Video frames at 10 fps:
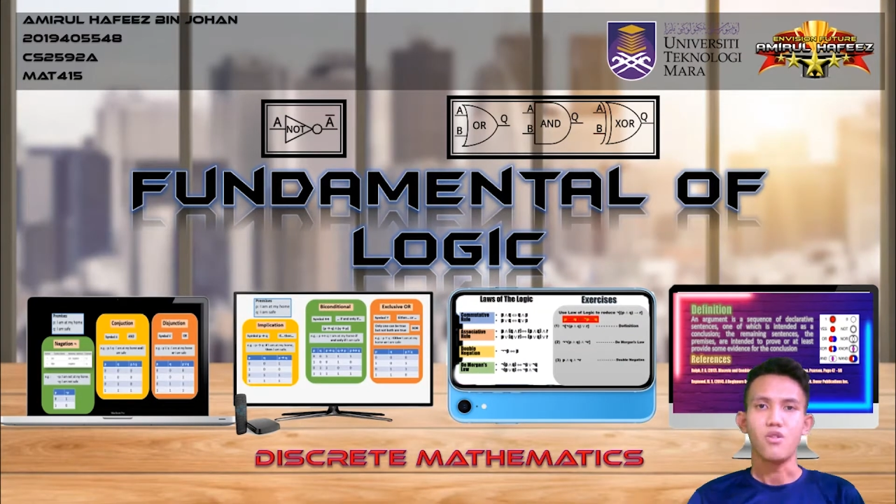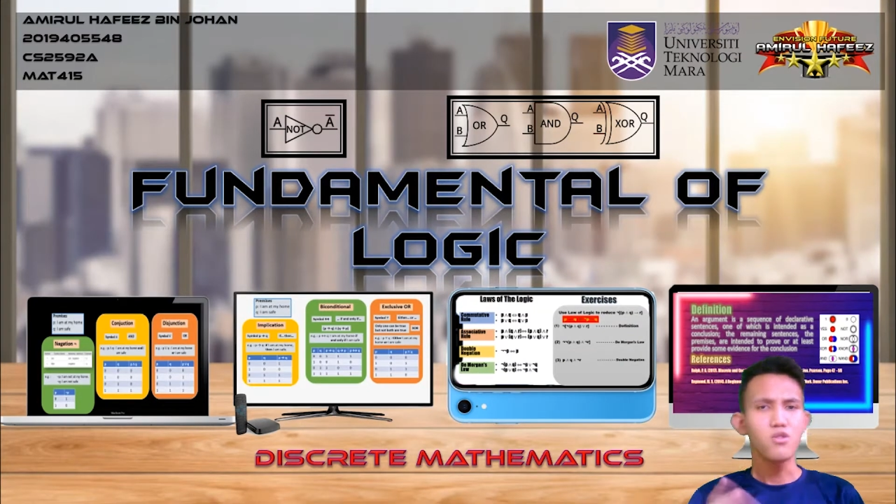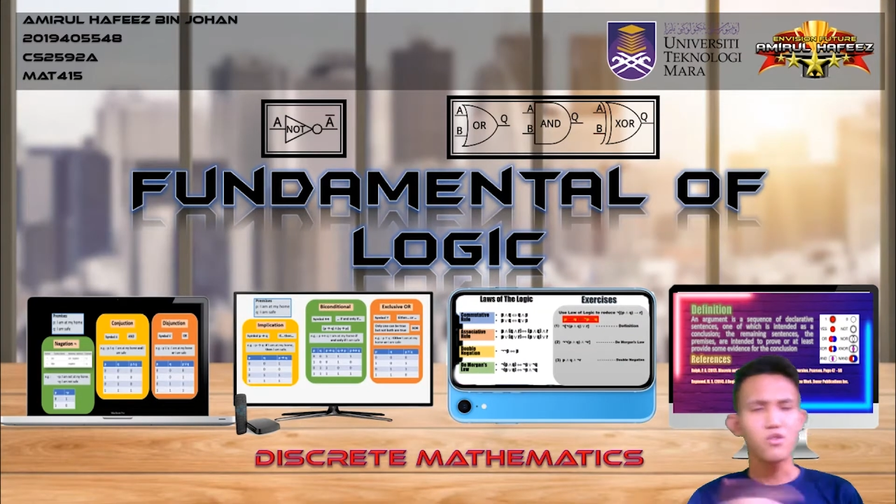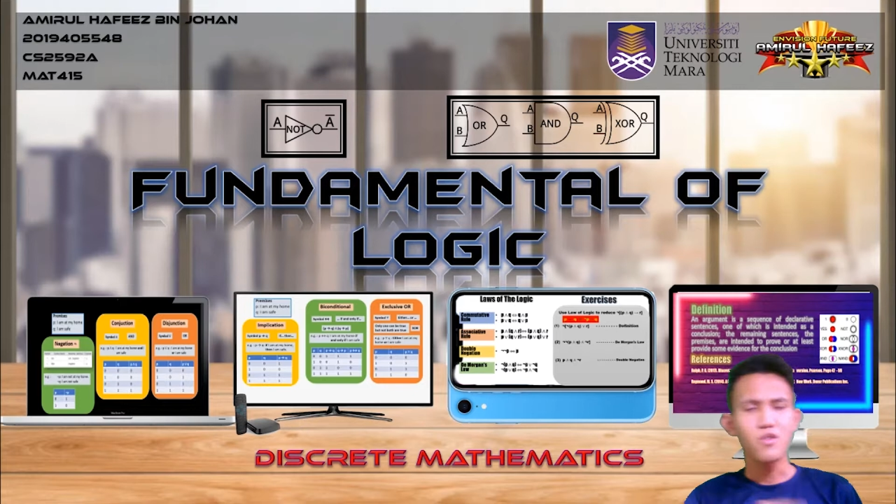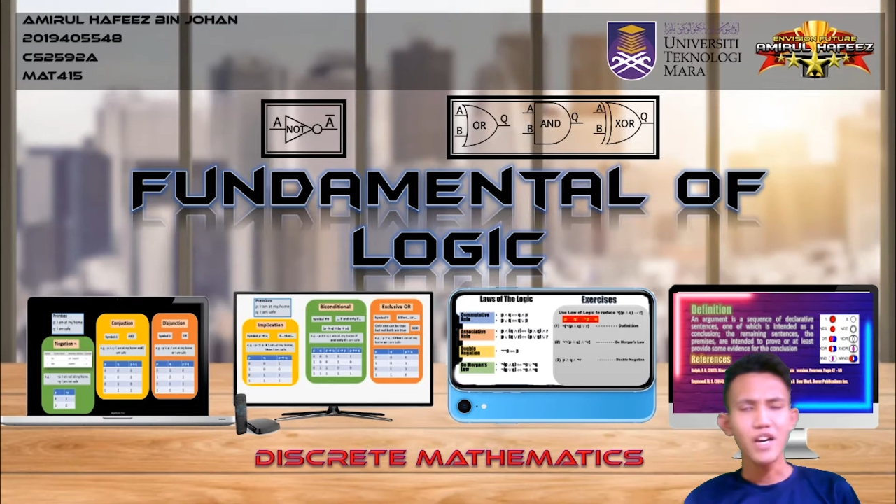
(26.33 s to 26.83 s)

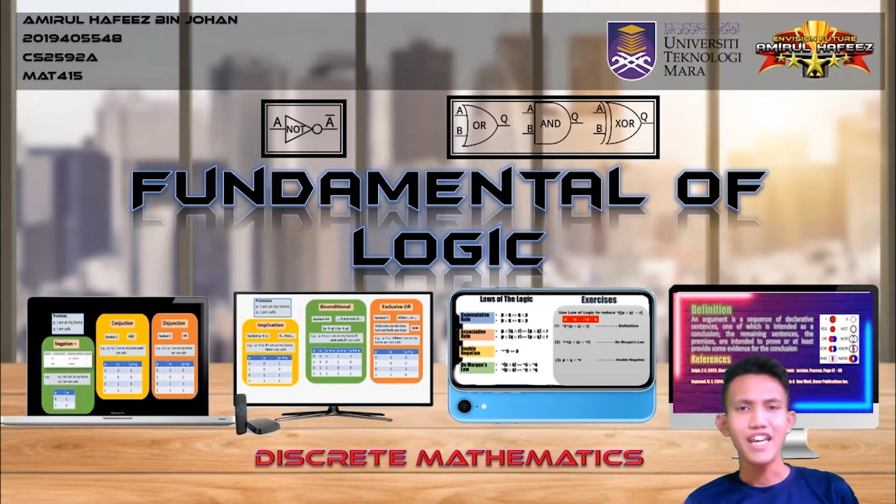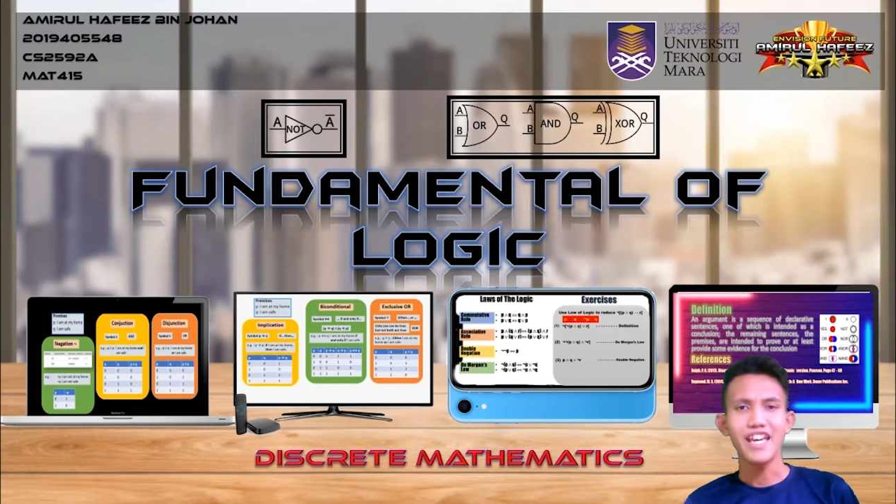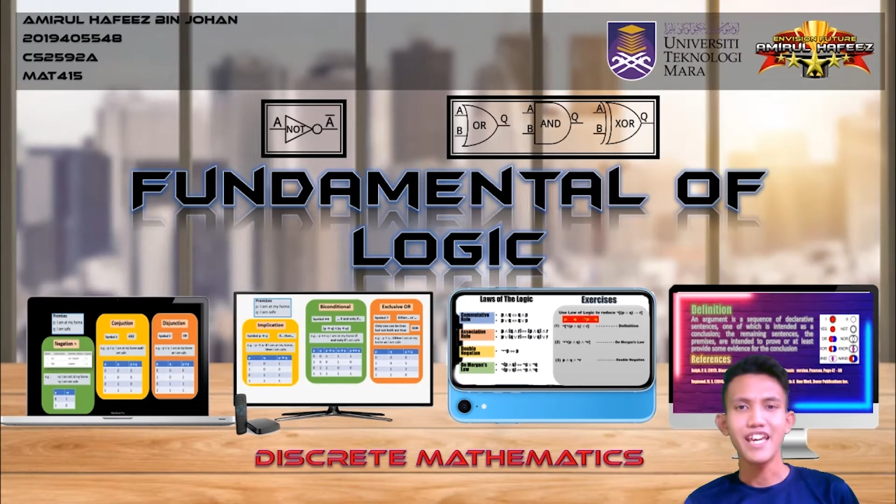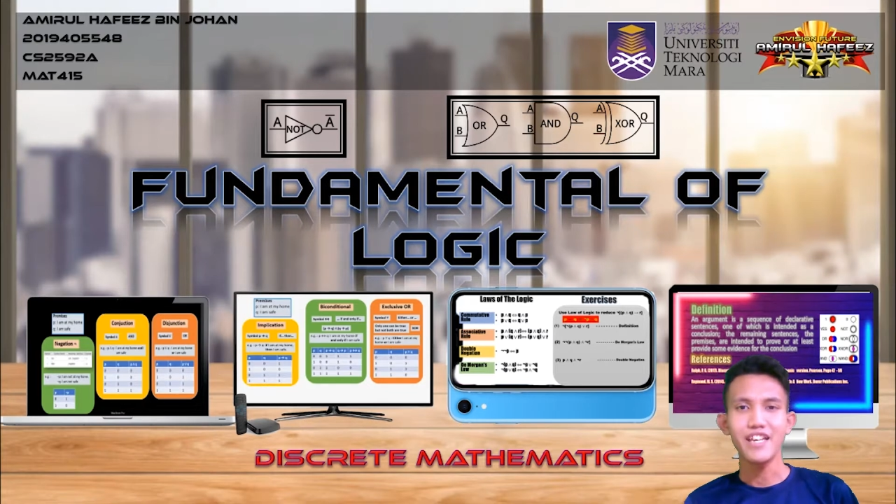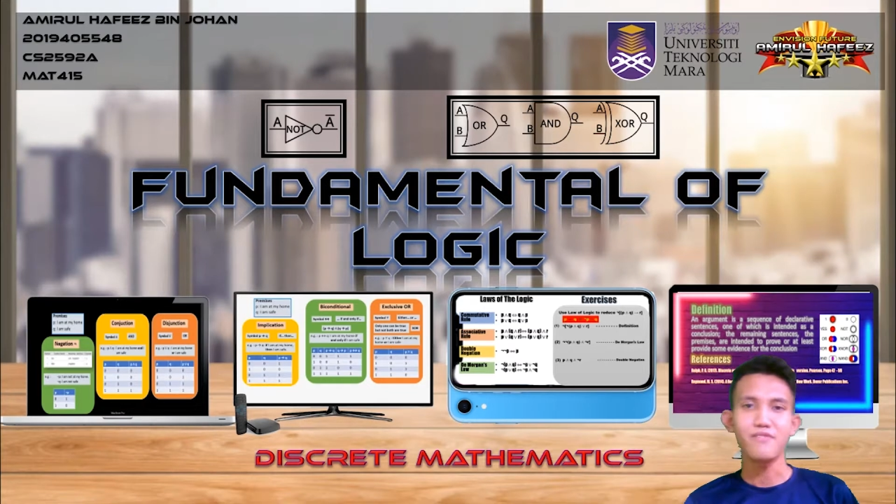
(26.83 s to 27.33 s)
Although I
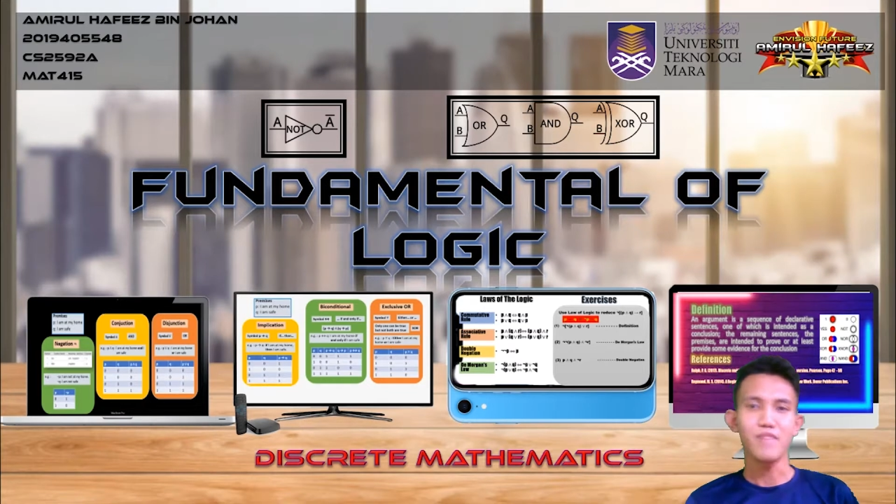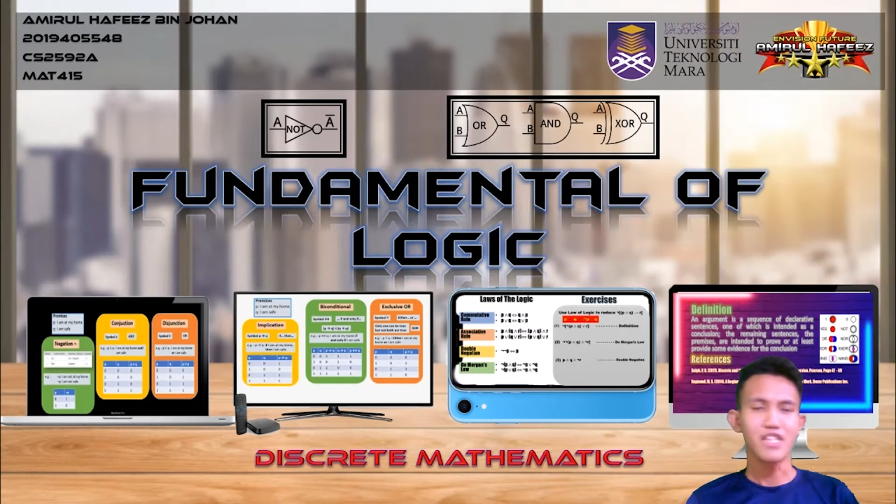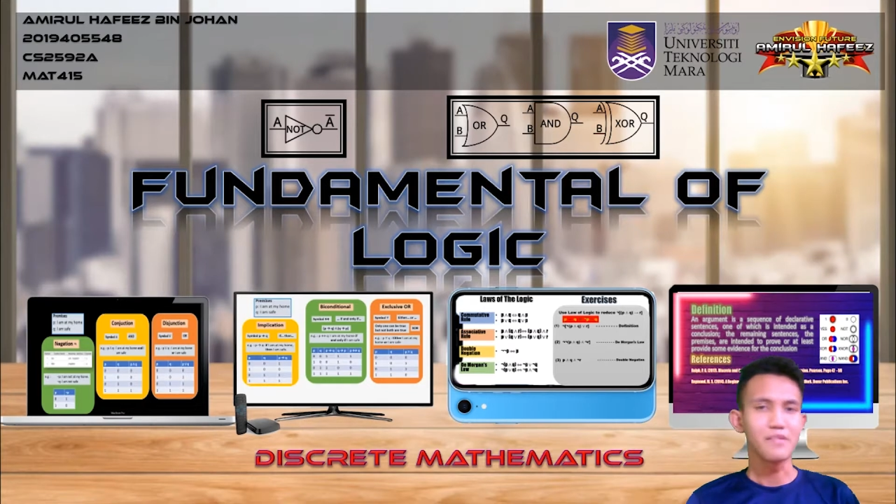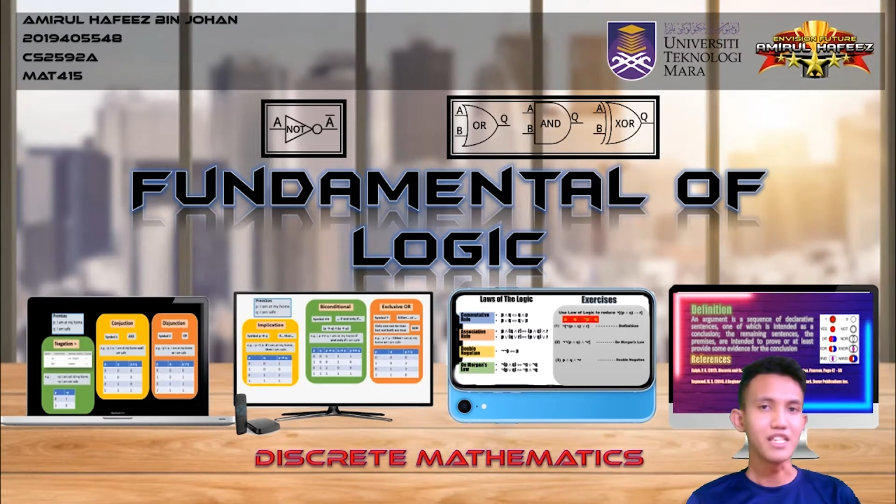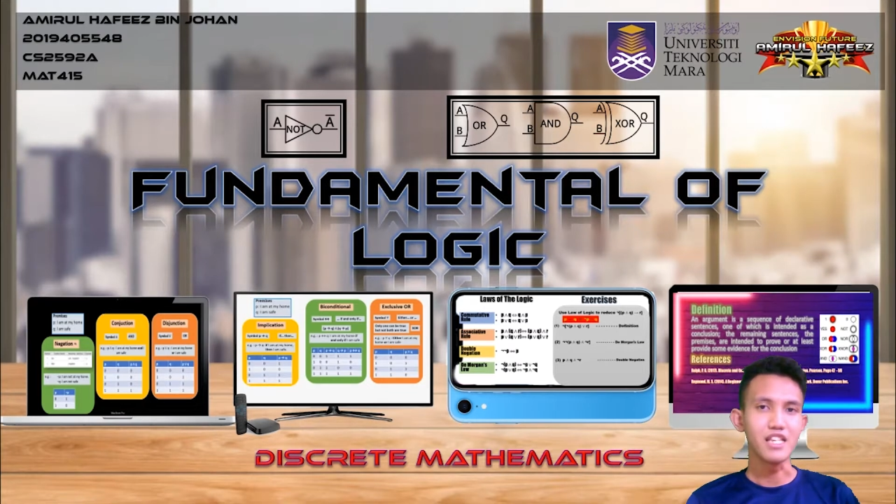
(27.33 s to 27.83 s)
hate
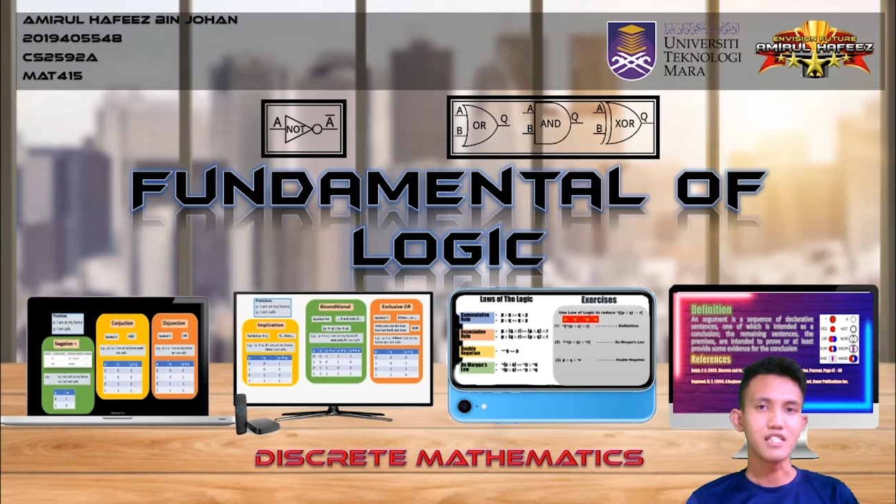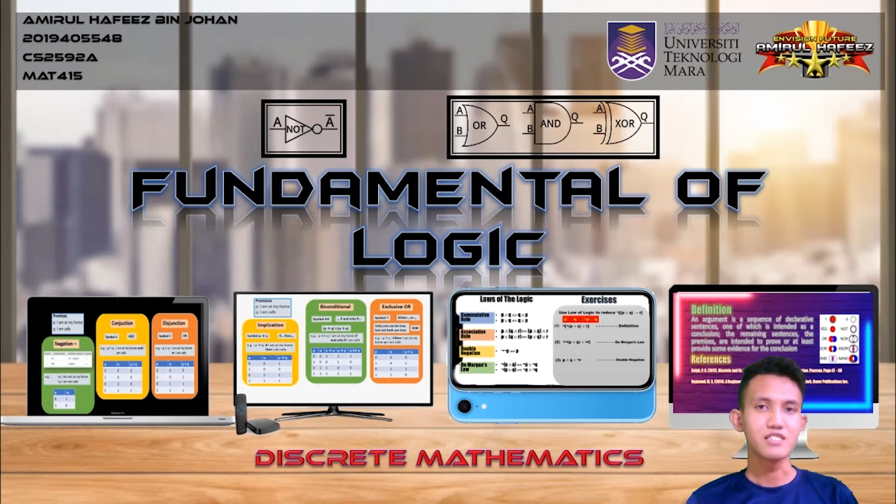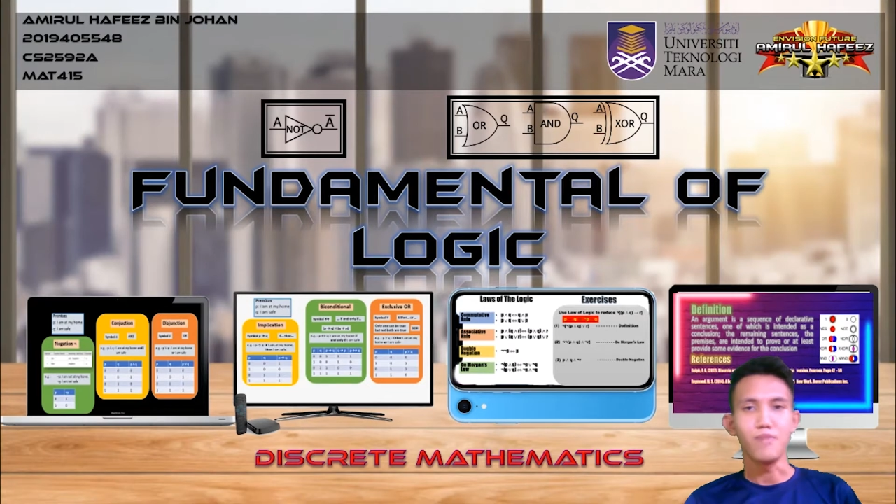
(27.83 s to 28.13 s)
mathematics,